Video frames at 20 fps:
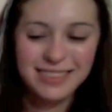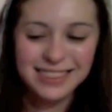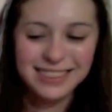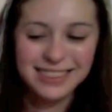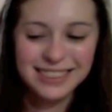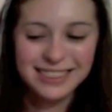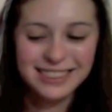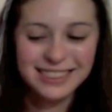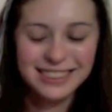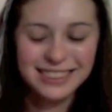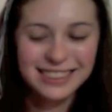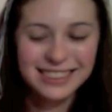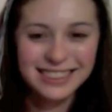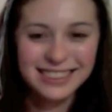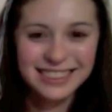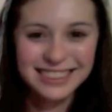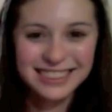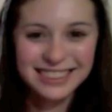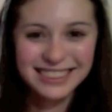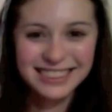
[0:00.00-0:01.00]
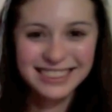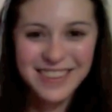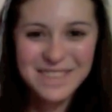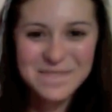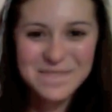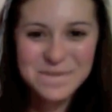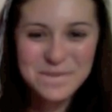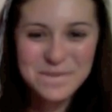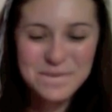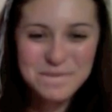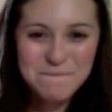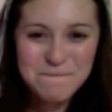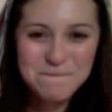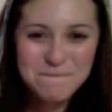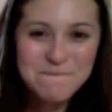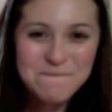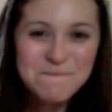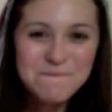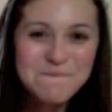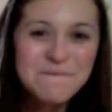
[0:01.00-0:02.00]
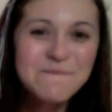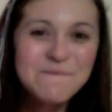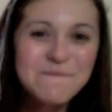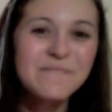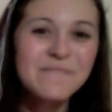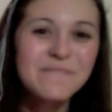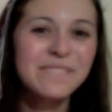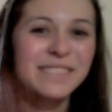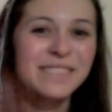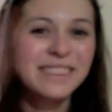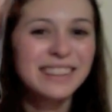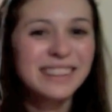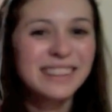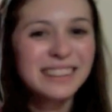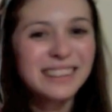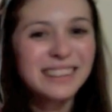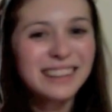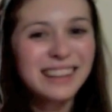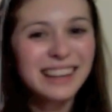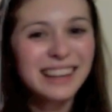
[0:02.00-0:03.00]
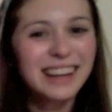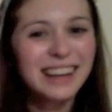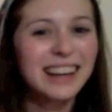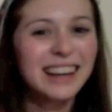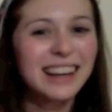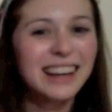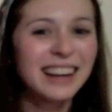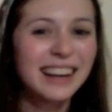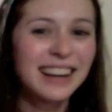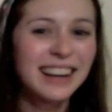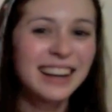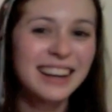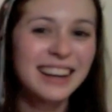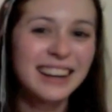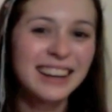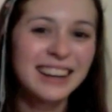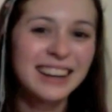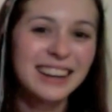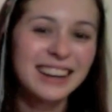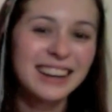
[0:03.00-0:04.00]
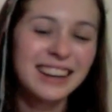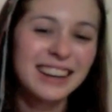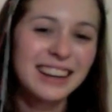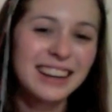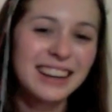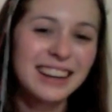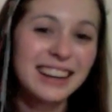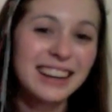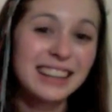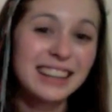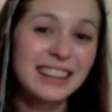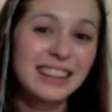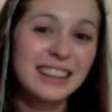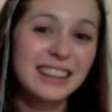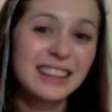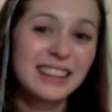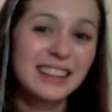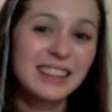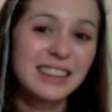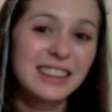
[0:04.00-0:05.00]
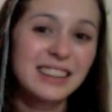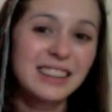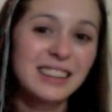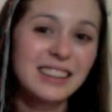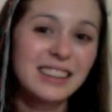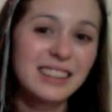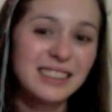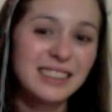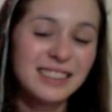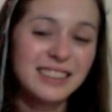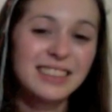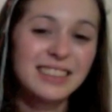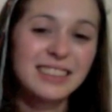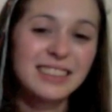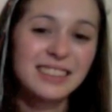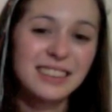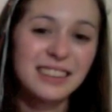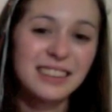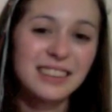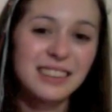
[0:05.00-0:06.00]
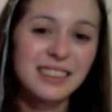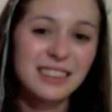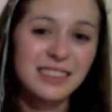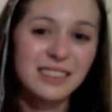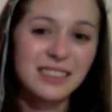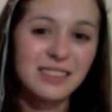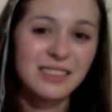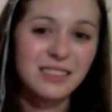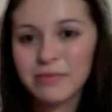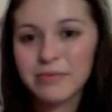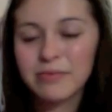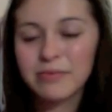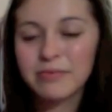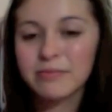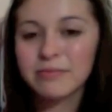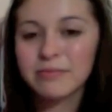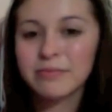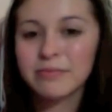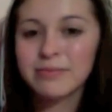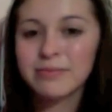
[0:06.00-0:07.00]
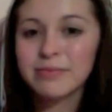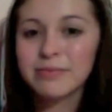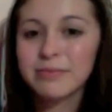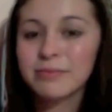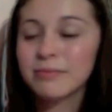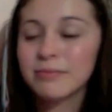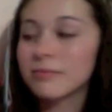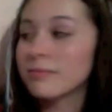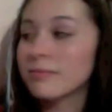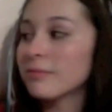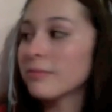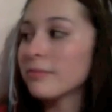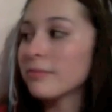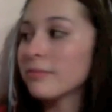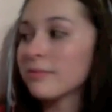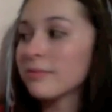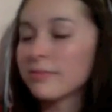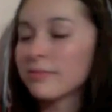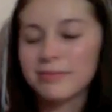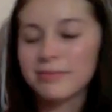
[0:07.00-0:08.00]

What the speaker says: The person shown says nothing.